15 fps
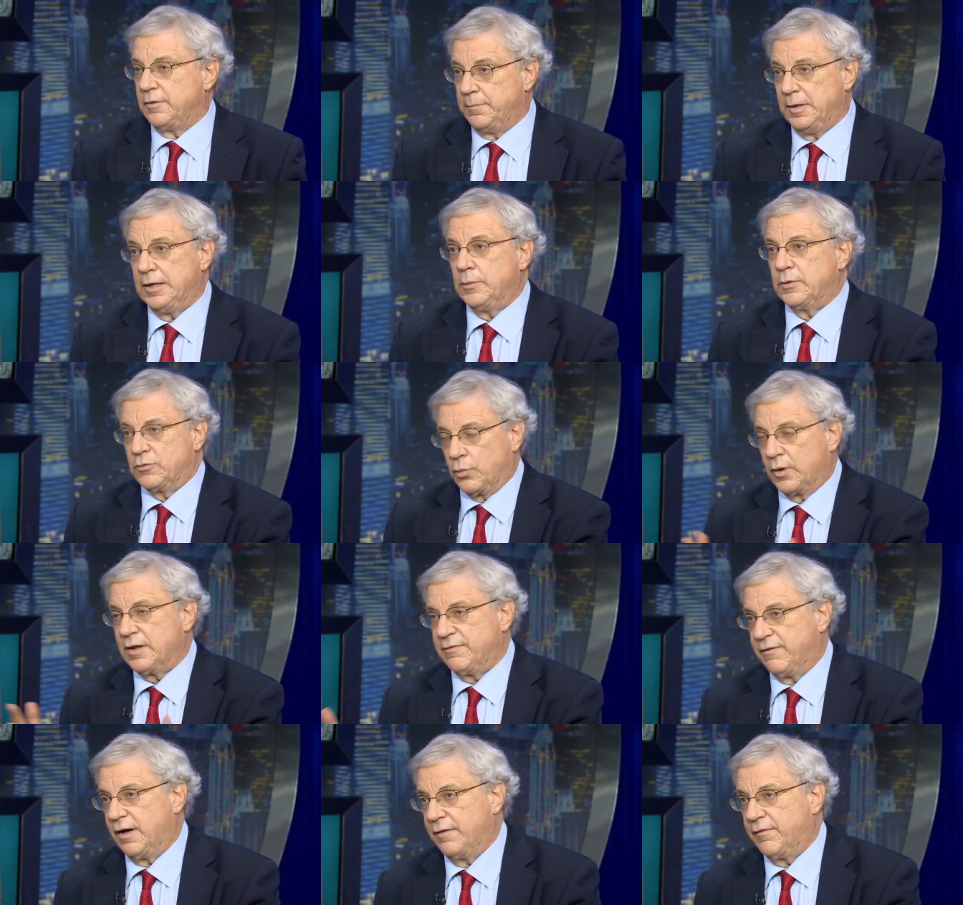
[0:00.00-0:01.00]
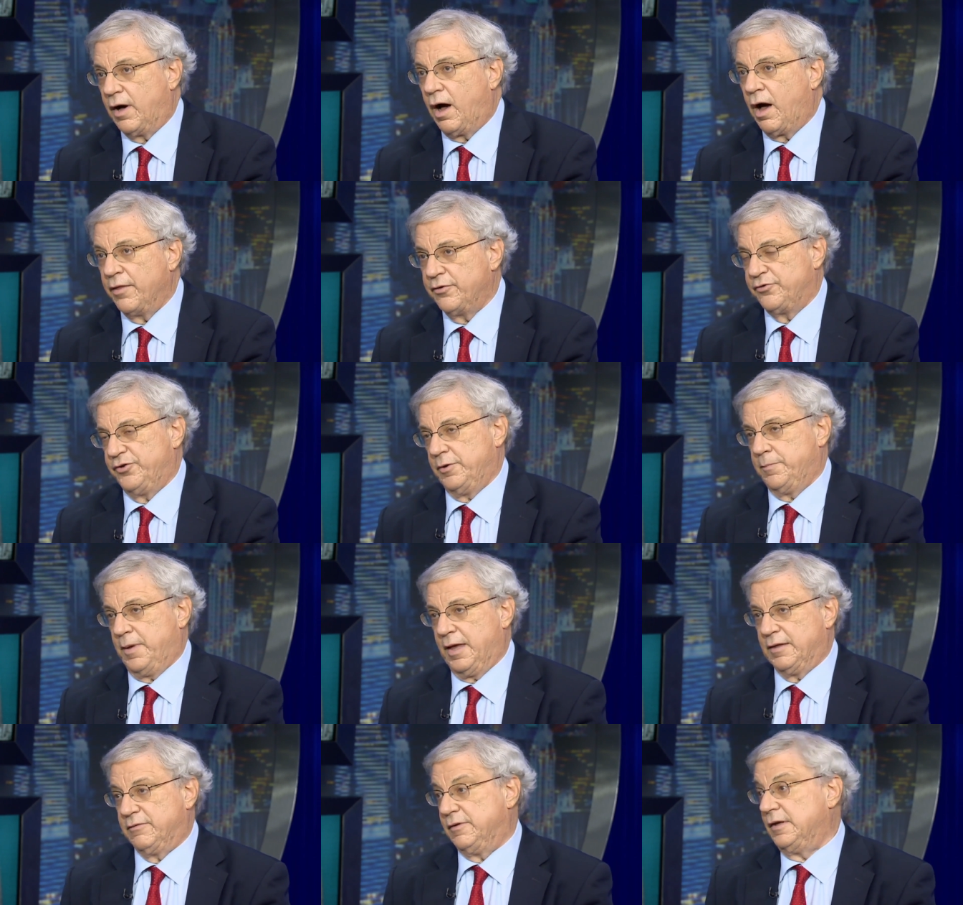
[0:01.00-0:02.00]
to being with 25 other
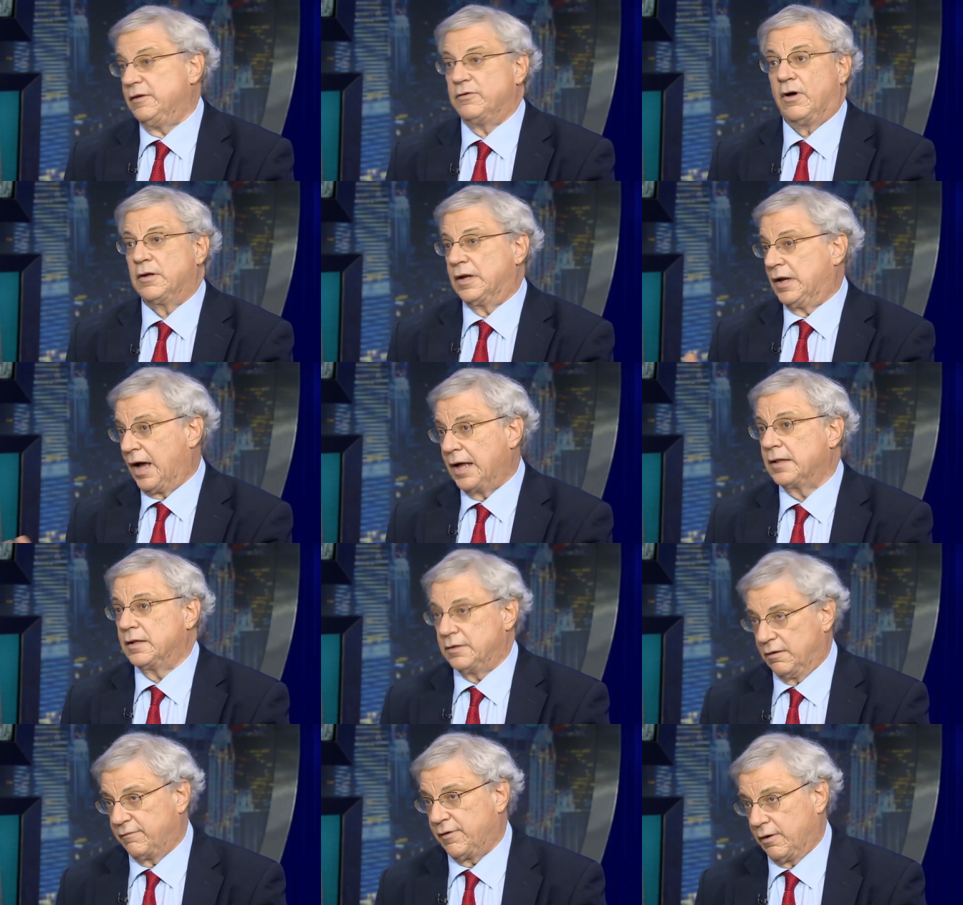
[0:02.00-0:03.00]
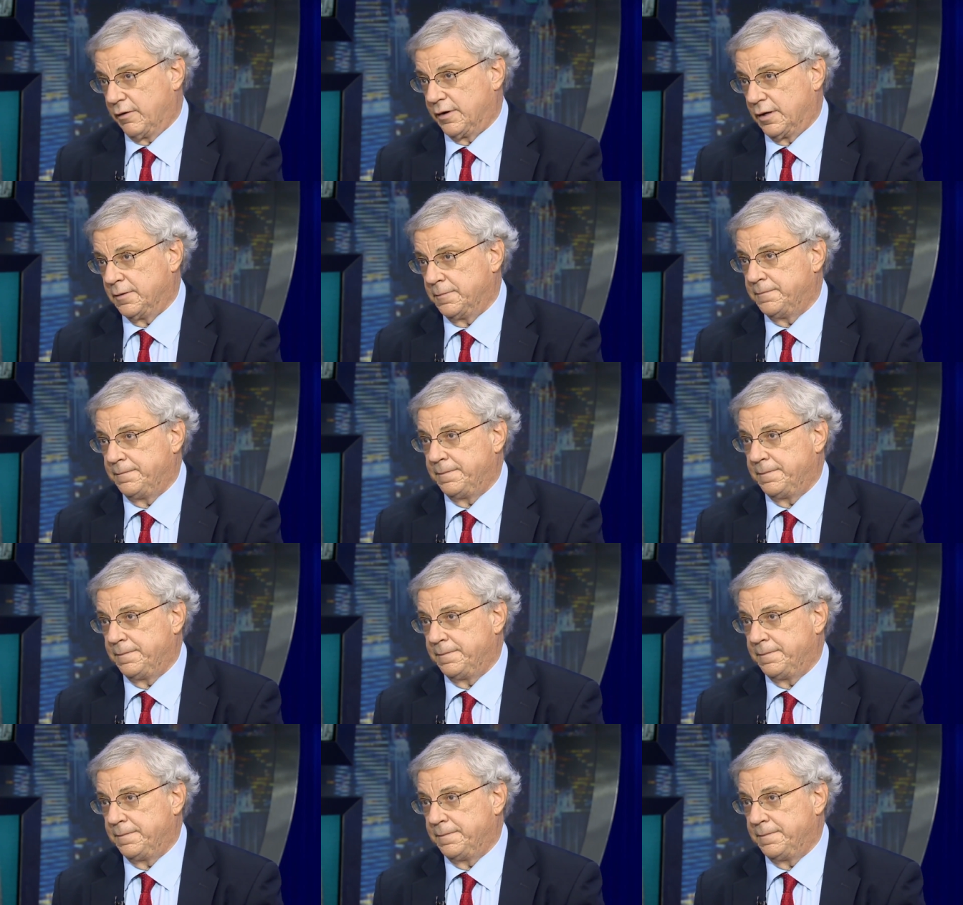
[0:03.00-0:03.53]
chimpanzees on an island in Florida.